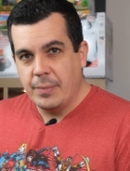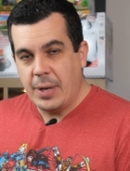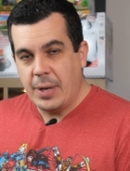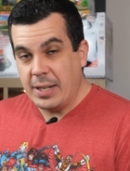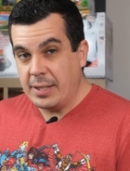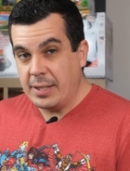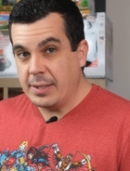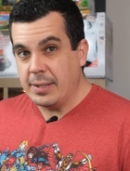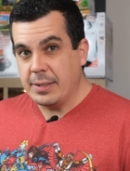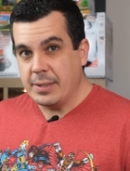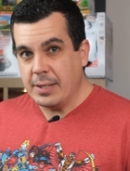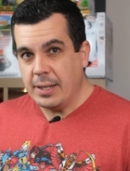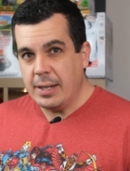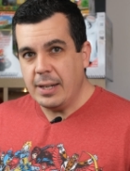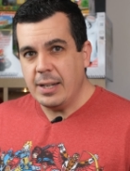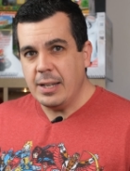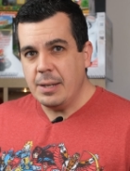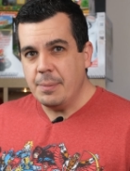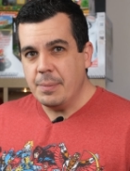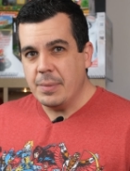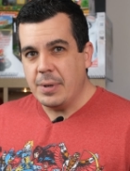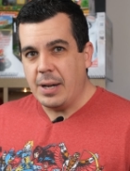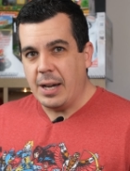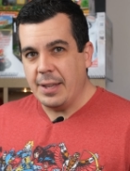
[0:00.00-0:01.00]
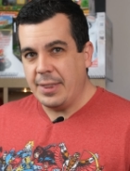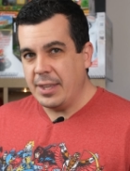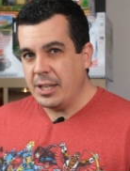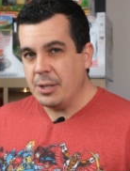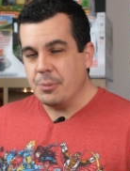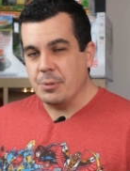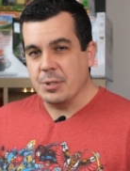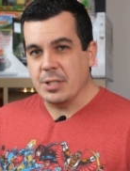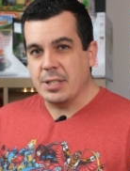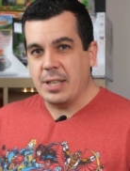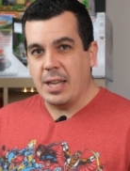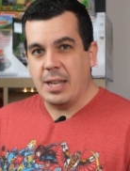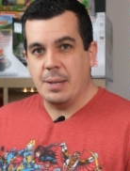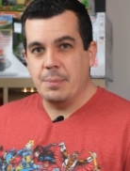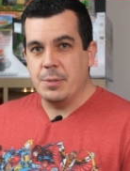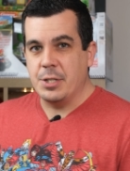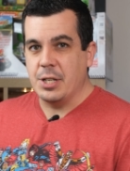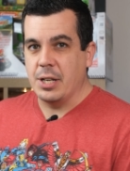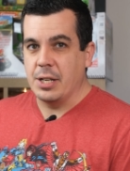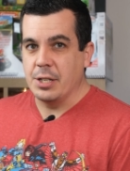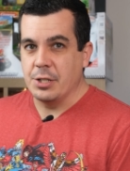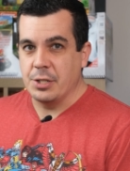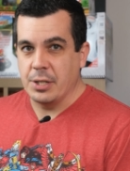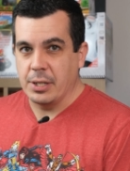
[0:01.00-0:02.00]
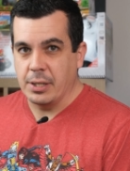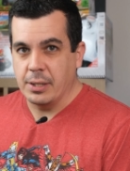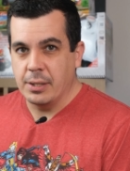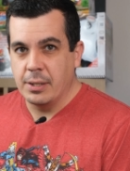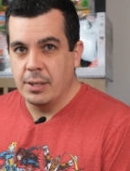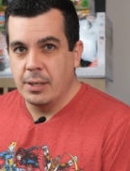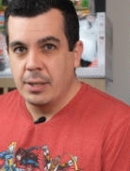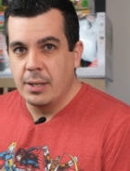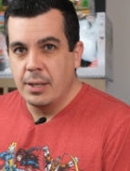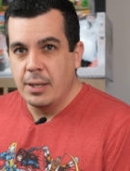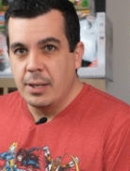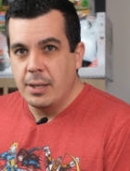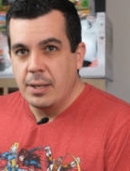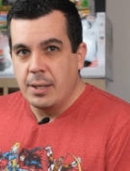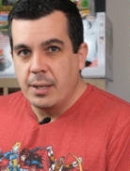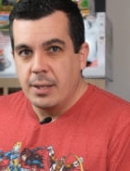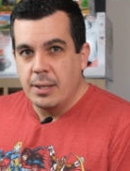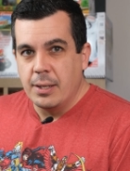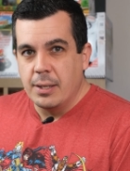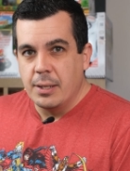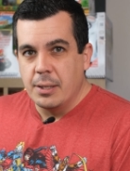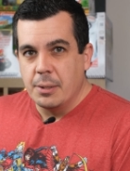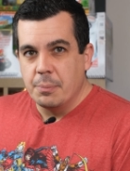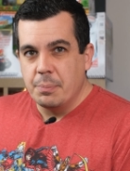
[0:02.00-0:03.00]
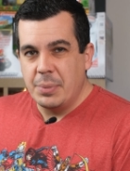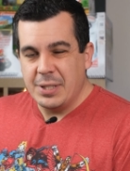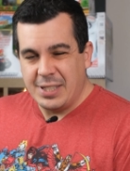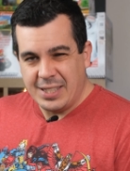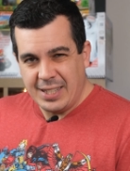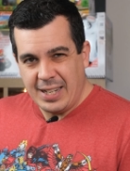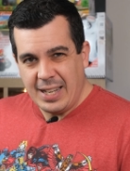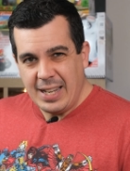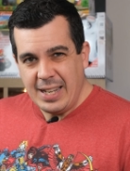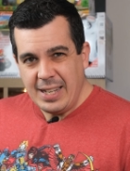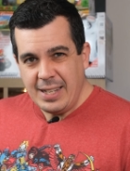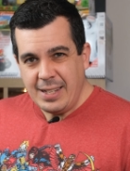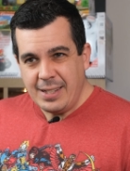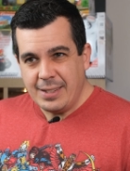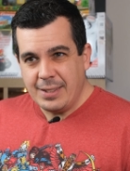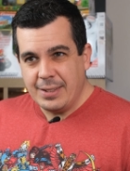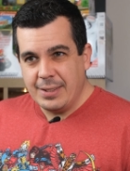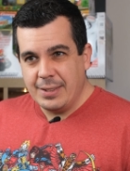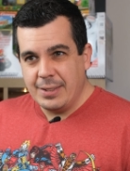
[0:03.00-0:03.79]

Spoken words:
And at the time, I think it was game-changing. But today,